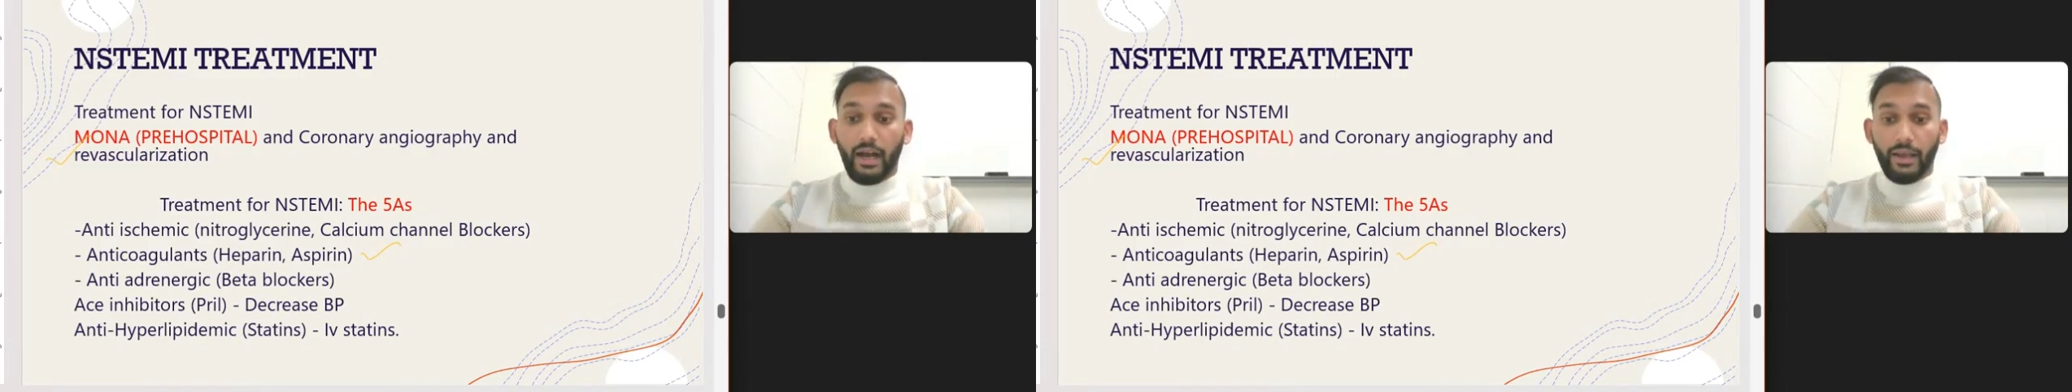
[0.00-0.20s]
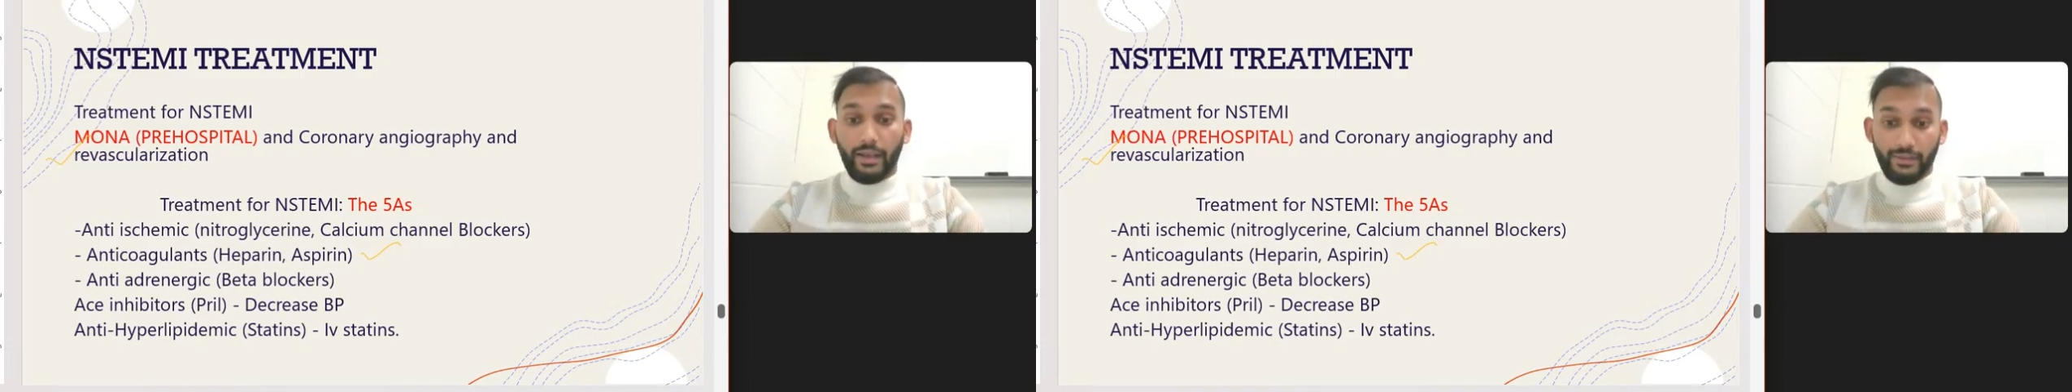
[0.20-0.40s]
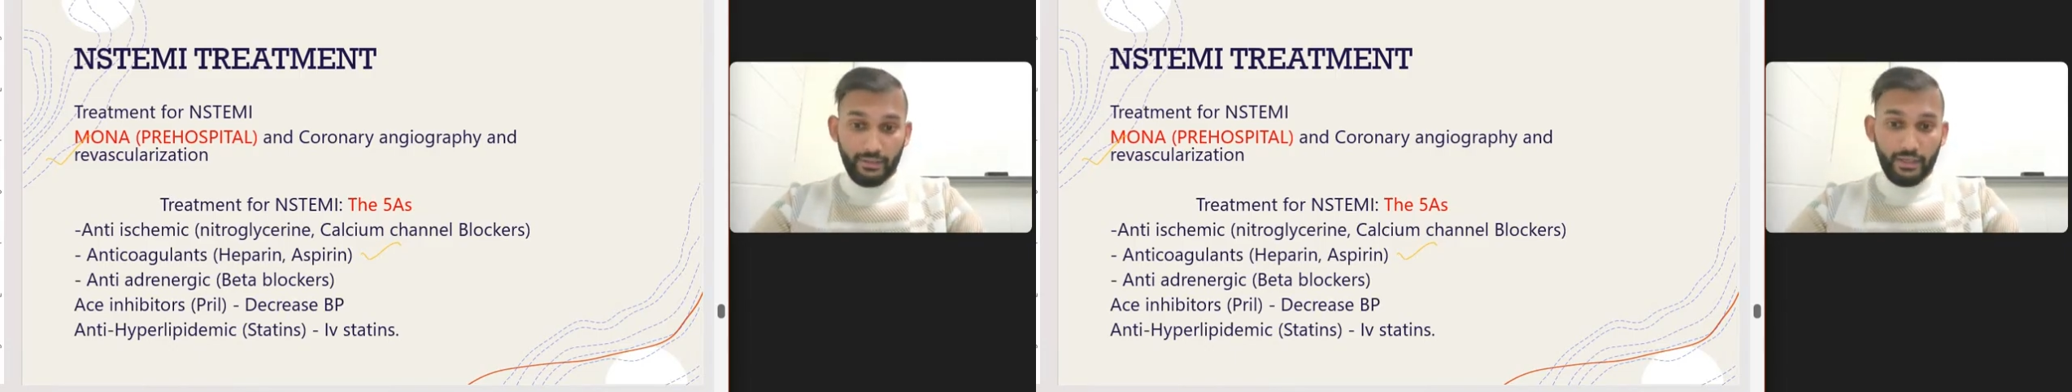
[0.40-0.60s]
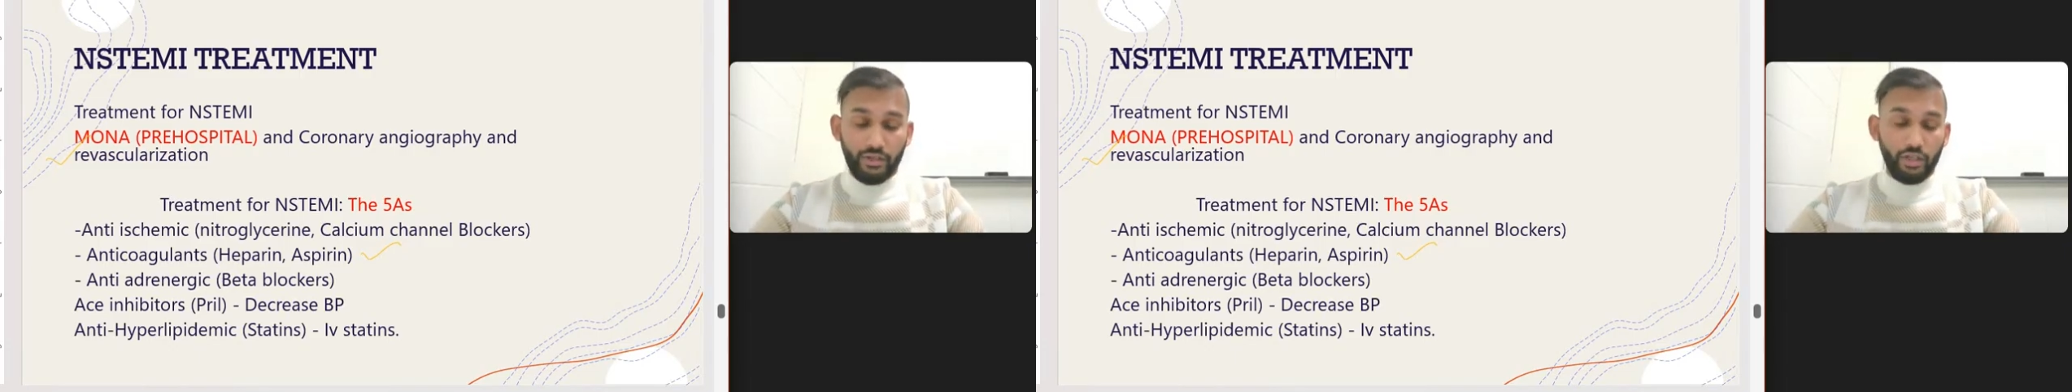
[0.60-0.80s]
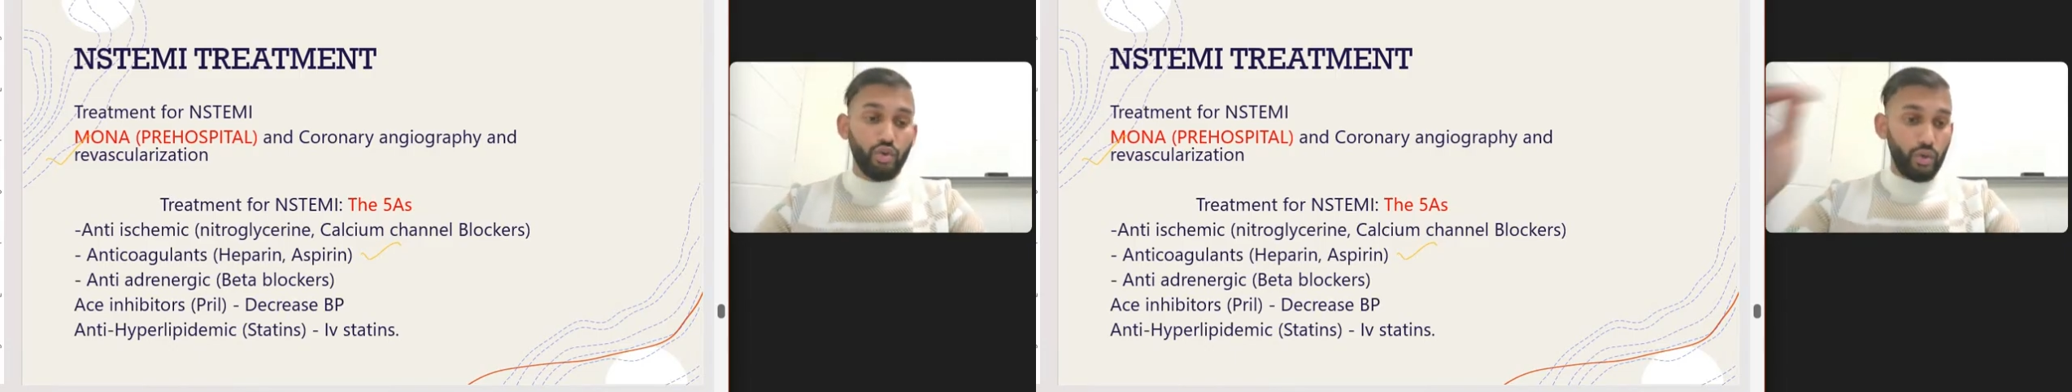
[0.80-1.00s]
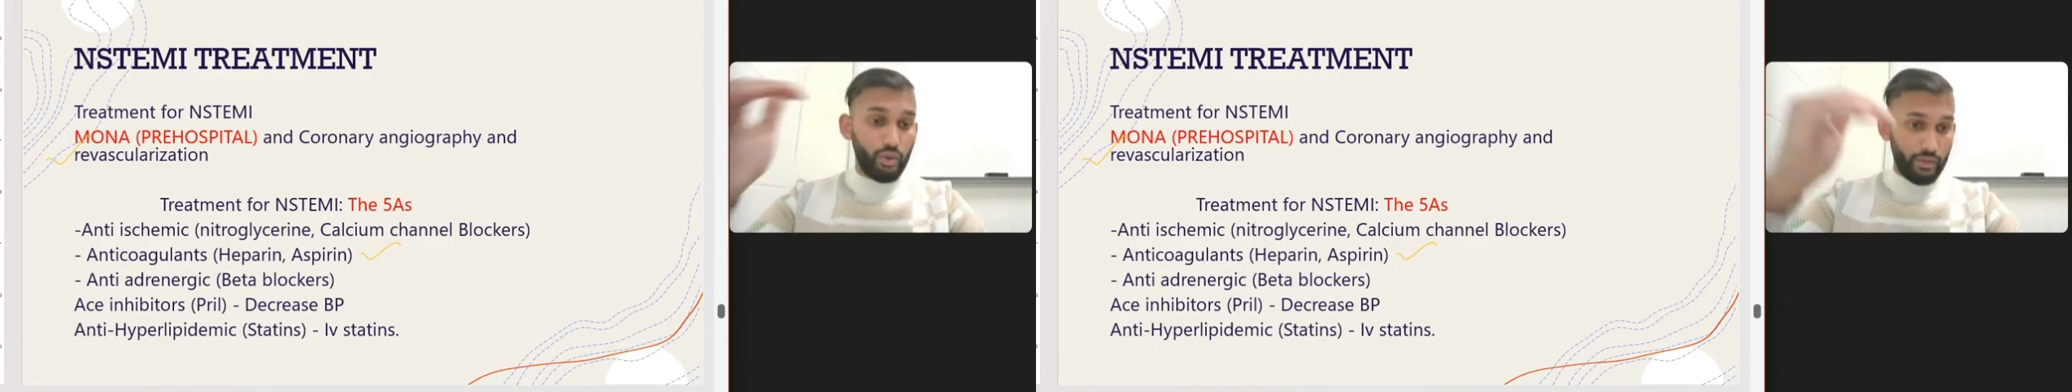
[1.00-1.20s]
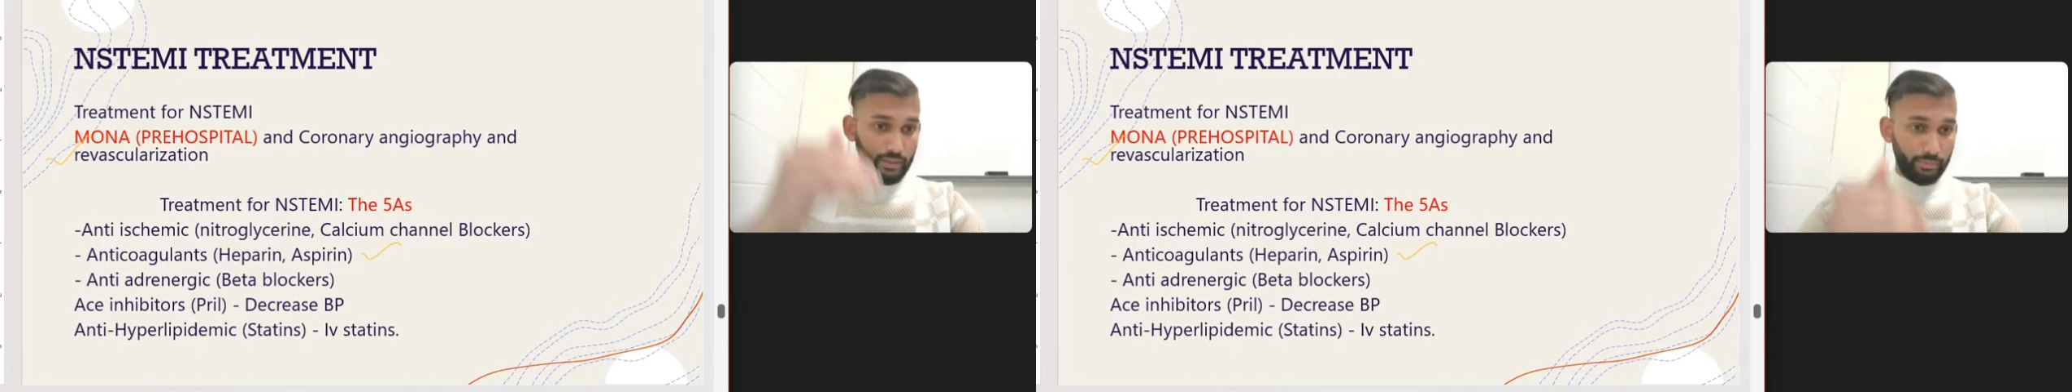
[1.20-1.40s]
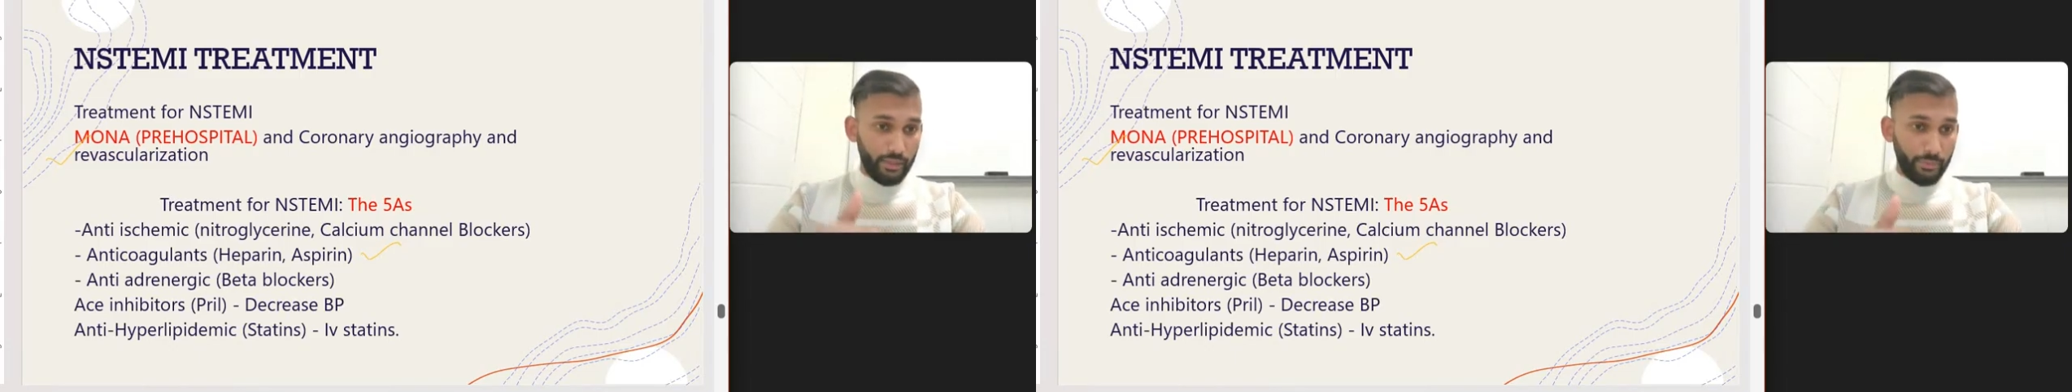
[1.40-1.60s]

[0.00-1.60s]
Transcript: ACE inhibitor to decrease the blood